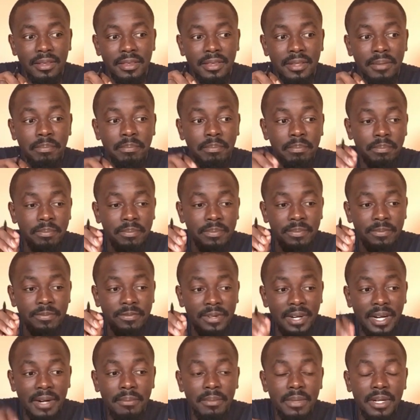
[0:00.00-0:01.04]
the
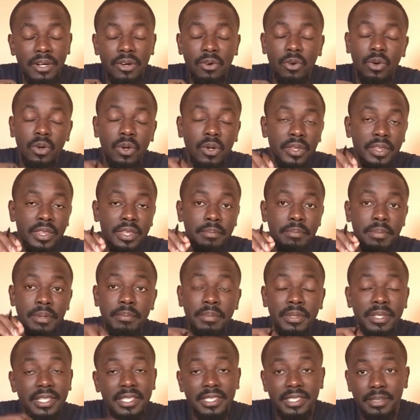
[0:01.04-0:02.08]
farmer or the
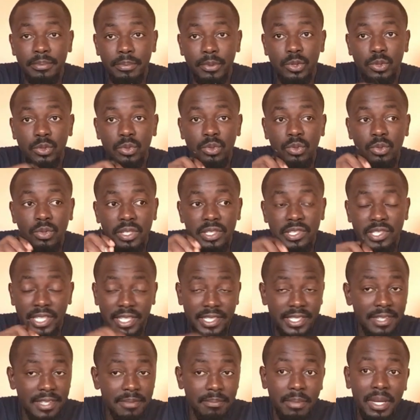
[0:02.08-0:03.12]
people that are supposed to do the
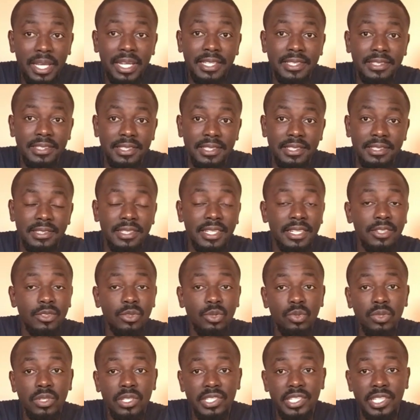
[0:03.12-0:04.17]
checks and balances didn't
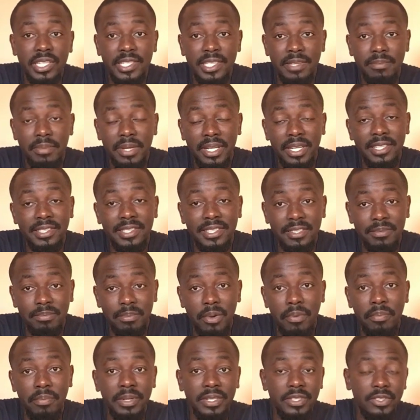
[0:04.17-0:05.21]
do the checks and balances
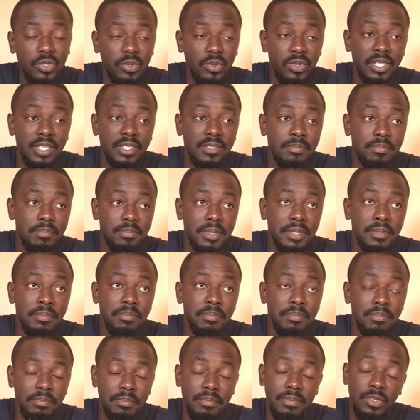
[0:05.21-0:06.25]
properly. So there's
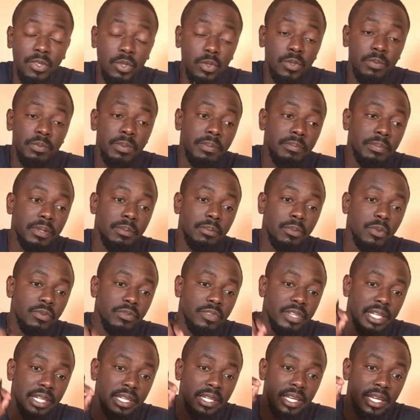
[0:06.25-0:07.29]
those people
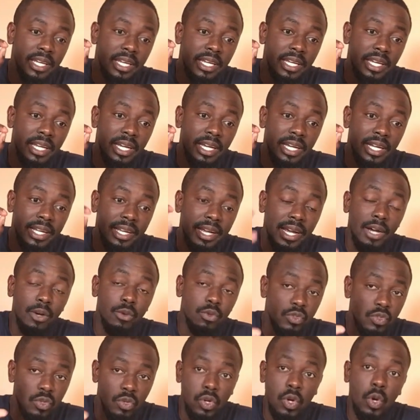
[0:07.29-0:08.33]
moved it, uh,
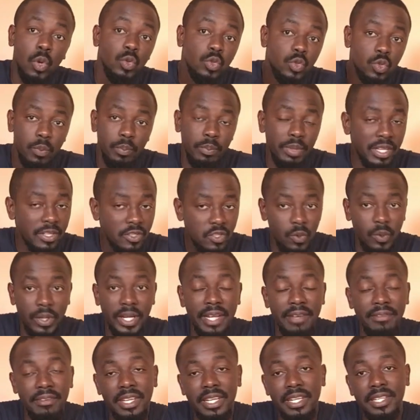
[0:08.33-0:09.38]
cows or goats or pigs,
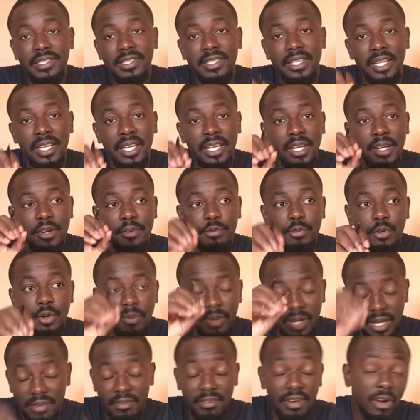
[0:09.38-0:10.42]
whatever it is,
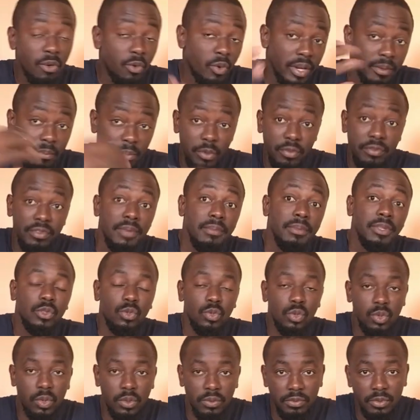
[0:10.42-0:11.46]
from Kavango and move them
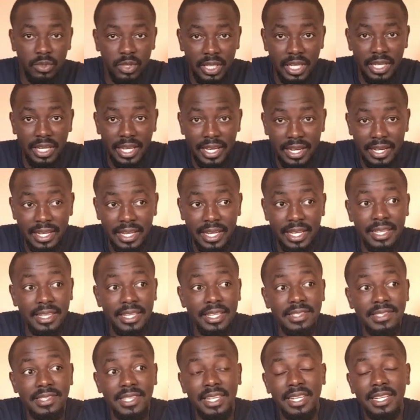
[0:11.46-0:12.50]
into Grootfontein area. And
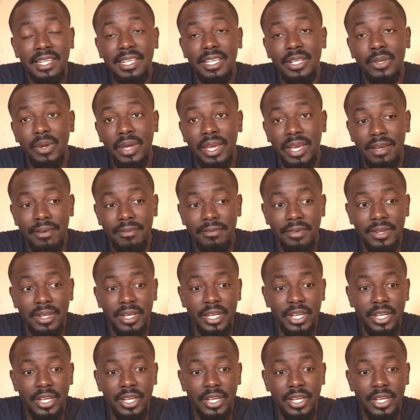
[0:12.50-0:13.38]
then suddenly you have,